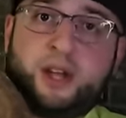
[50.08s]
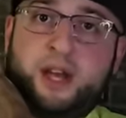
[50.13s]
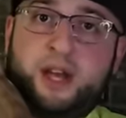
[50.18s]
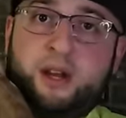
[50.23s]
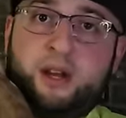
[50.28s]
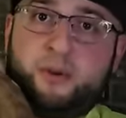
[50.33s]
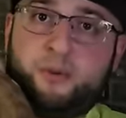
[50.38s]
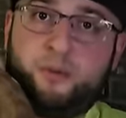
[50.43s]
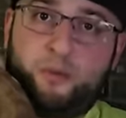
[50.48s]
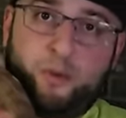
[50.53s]

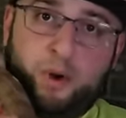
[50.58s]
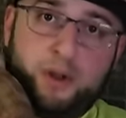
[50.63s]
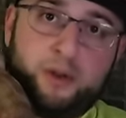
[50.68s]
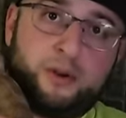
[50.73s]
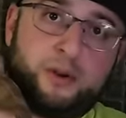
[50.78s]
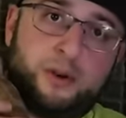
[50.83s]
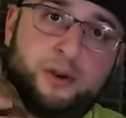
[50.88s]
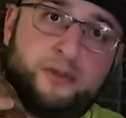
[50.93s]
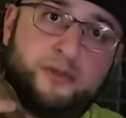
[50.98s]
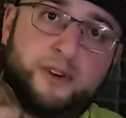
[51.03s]
and
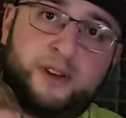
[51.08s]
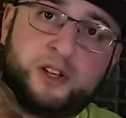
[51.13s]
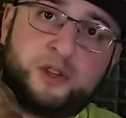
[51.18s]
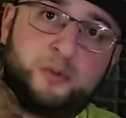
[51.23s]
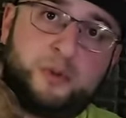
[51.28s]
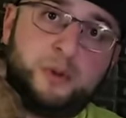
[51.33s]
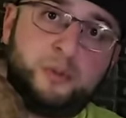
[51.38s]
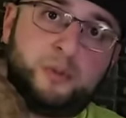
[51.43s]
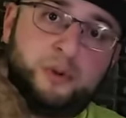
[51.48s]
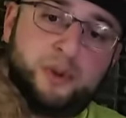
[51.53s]
whether it affects
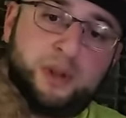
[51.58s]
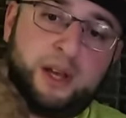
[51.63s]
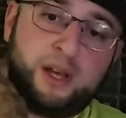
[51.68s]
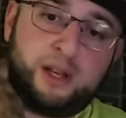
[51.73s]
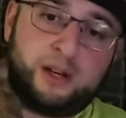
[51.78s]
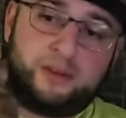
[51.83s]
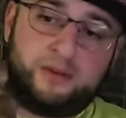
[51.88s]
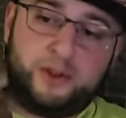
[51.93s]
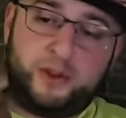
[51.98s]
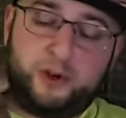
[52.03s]
people
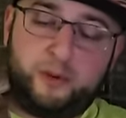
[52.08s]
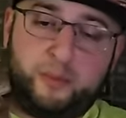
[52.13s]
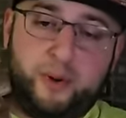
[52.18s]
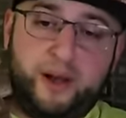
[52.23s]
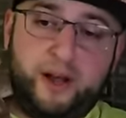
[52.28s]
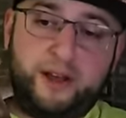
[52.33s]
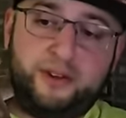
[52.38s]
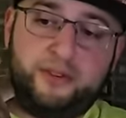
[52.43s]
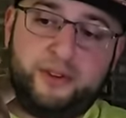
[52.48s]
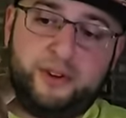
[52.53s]
negatively or
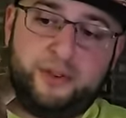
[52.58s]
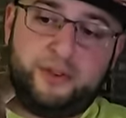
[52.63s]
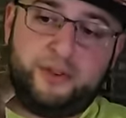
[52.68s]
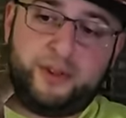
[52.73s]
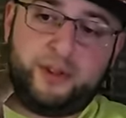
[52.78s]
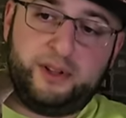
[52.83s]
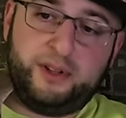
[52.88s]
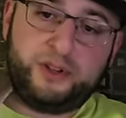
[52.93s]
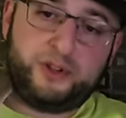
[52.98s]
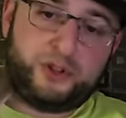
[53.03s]

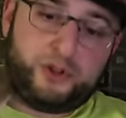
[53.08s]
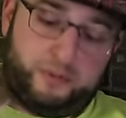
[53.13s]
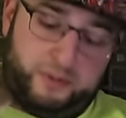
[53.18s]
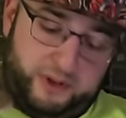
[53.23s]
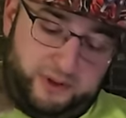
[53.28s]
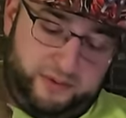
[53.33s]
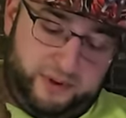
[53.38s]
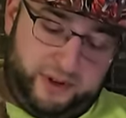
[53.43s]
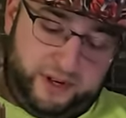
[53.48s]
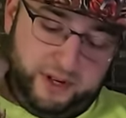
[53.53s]
positively, this should be
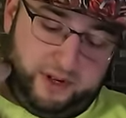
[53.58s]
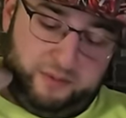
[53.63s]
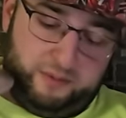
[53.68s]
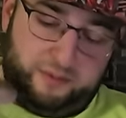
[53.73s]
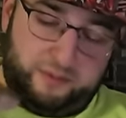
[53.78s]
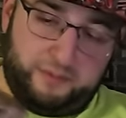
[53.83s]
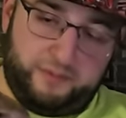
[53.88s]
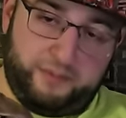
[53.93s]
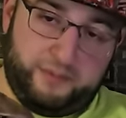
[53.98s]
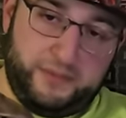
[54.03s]
affecting.
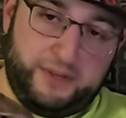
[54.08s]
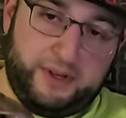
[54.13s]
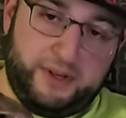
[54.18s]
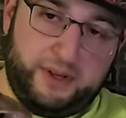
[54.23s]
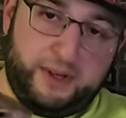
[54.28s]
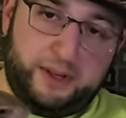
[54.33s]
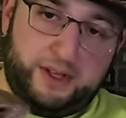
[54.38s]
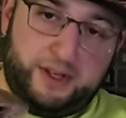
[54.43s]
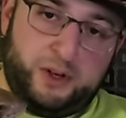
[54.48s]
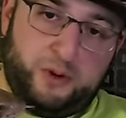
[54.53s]

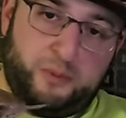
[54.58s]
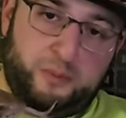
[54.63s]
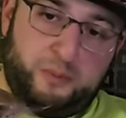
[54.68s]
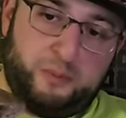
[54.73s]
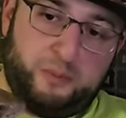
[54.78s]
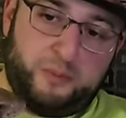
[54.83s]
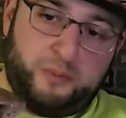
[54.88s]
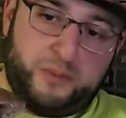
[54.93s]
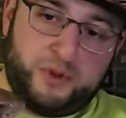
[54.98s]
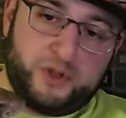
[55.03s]
You know,
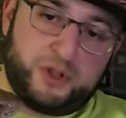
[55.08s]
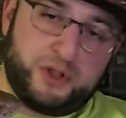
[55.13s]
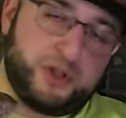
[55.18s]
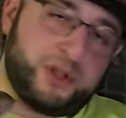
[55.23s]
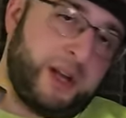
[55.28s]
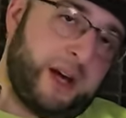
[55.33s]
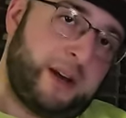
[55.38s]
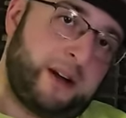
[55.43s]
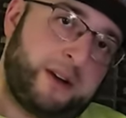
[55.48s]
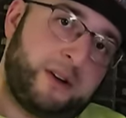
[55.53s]
this is
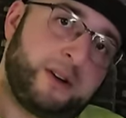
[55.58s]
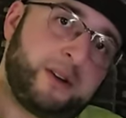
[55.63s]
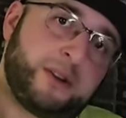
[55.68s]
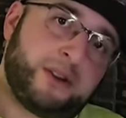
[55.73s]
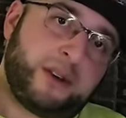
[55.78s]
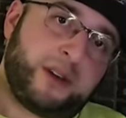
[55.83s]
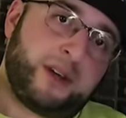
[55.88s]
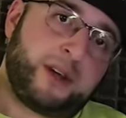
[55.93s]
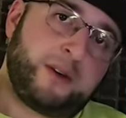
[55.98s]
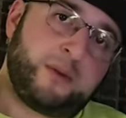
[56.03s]
not a good
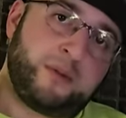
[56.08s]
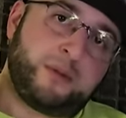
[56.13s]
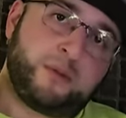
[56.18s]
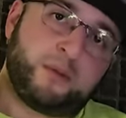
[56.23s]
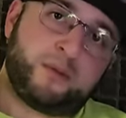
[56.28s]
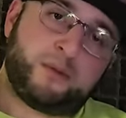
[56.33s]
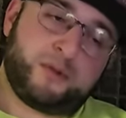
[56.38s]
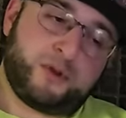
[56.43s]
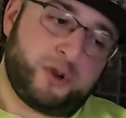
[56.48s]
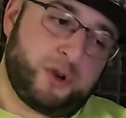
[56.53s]
thing
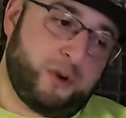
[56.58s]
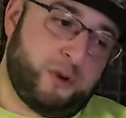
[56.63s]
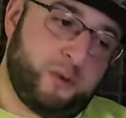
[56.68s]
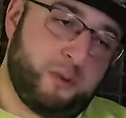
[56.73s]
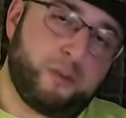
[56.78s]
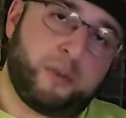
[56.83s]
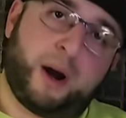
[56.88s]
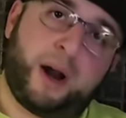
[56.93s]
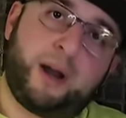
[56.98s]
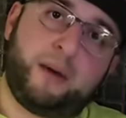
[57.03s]
so
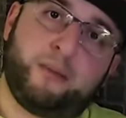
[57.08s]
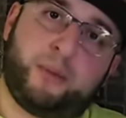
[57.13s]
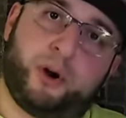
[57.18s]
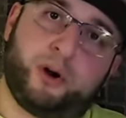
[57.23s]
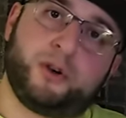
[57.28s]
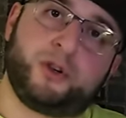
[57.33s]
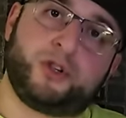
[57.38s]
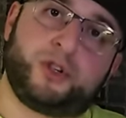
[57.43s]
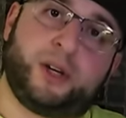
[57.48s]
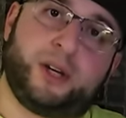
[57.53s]
Brian
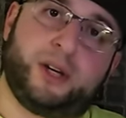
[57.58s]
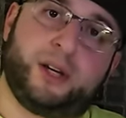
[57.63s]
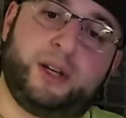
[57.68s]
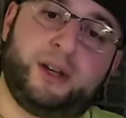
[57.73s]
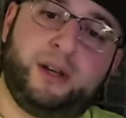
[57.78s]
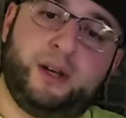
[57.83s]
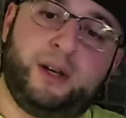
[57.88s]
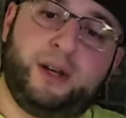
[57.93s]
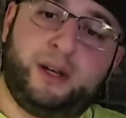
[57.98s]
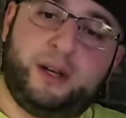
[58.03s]
Barczyk
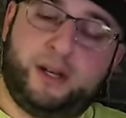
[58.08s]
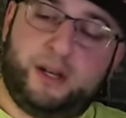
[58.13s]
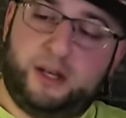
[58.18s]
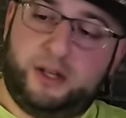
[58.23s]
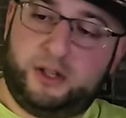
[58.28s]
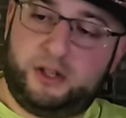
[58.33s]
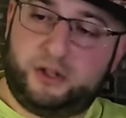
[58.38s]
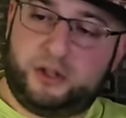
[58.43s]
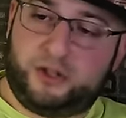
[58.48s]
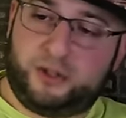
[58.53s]

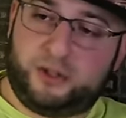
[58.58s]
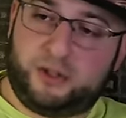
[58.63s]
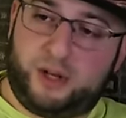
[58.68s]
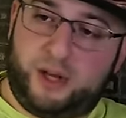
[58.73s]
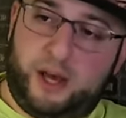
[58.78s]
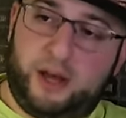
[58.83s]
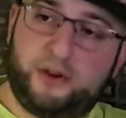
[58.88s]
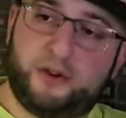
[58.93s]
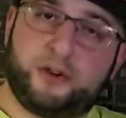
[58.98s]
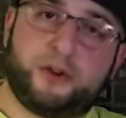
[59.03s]
is
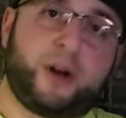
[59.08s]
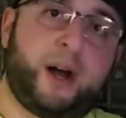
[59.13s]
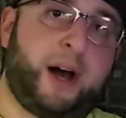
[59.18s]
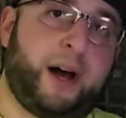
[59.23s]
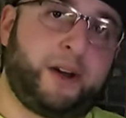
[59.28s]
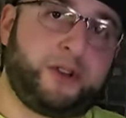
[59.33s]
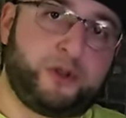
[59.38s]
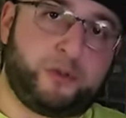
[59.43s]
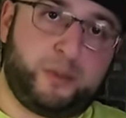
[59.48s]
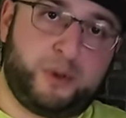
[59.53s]
entered
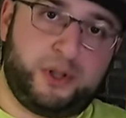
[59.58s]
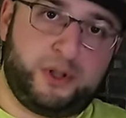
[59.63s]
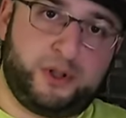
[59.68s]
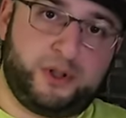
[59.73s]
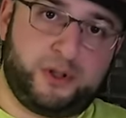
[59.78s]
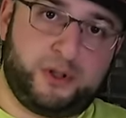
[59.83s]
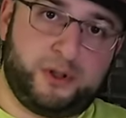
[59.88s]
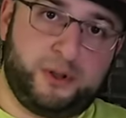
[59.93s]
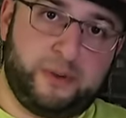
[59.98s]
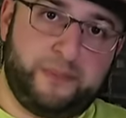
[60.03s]

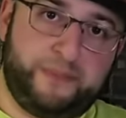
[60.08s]
hospice.